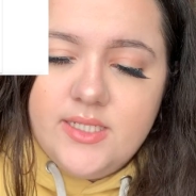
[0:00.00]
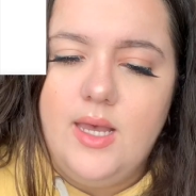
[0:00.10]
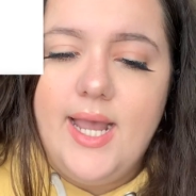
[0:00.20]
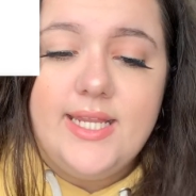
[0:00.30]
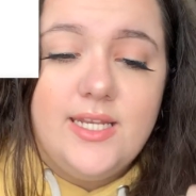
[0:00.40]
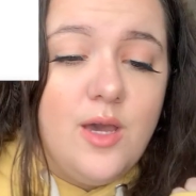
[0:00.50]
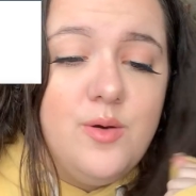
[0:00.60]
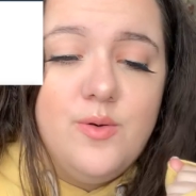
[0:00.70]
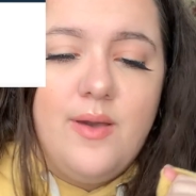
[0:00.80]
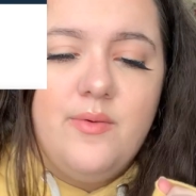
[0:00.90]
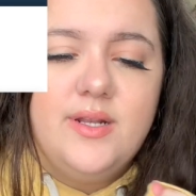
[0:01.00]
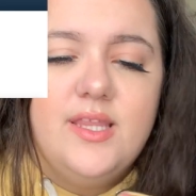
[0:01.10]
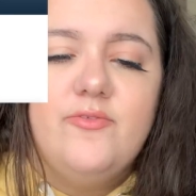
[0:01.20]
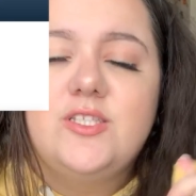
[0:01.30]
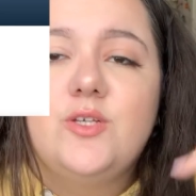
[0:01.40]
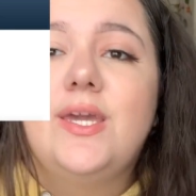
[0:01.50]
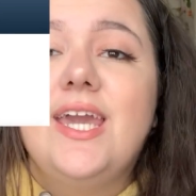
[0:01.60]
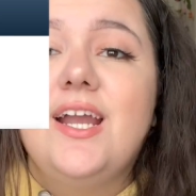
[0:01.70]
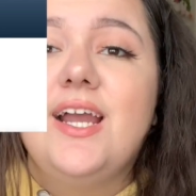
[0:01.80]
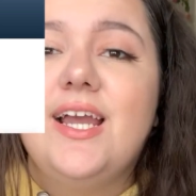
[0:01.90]
I know who I want to live with. So
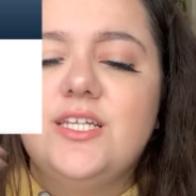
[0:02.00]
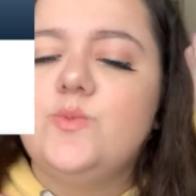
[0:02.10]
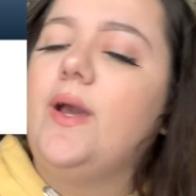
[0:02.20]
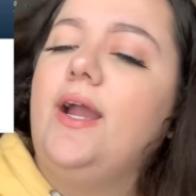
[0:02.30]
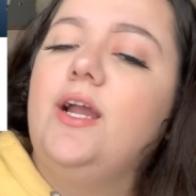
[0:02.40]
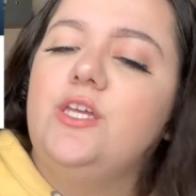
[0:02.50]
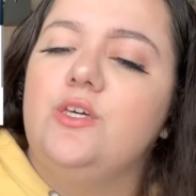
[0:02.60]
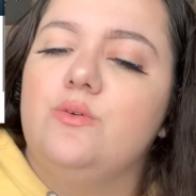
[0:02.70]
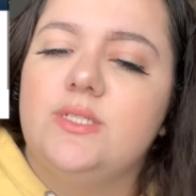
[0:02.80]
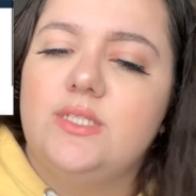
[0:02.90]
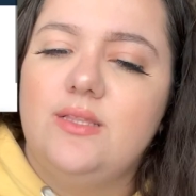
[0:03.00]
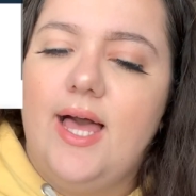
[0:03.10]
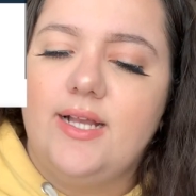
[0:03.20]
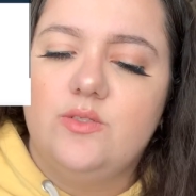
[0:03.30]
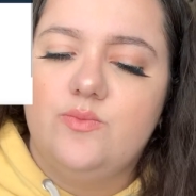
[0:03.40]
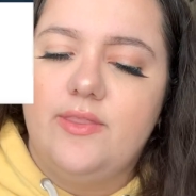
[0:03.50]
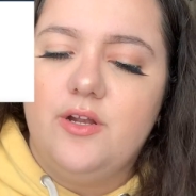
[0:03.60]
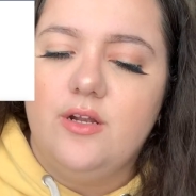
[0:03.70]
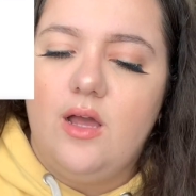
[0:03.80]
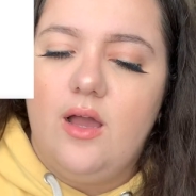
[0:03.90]
here is where you select
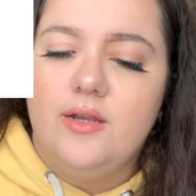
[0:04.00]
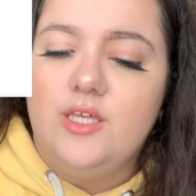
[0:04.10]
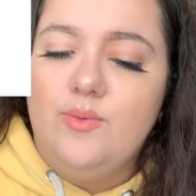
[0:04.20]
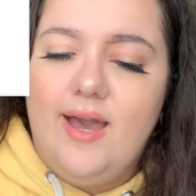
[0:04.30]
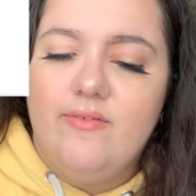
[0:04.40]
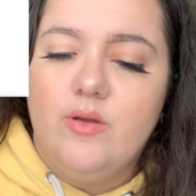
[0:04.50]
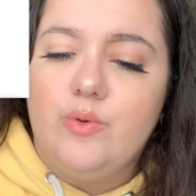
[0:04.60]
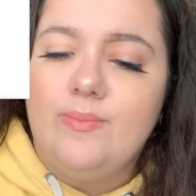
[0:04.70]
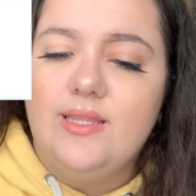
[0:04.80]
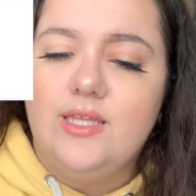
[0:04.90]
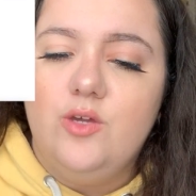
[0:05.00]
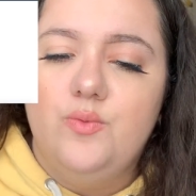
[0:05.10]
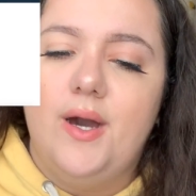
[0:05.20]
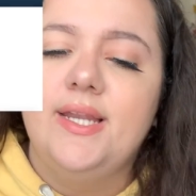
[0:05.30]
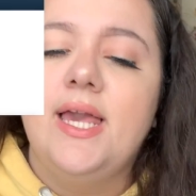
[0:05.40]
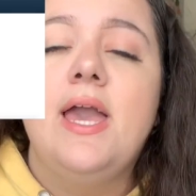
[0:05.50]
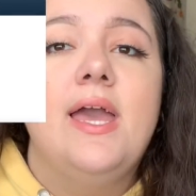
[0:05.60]
whether or not you have a roommate that you want.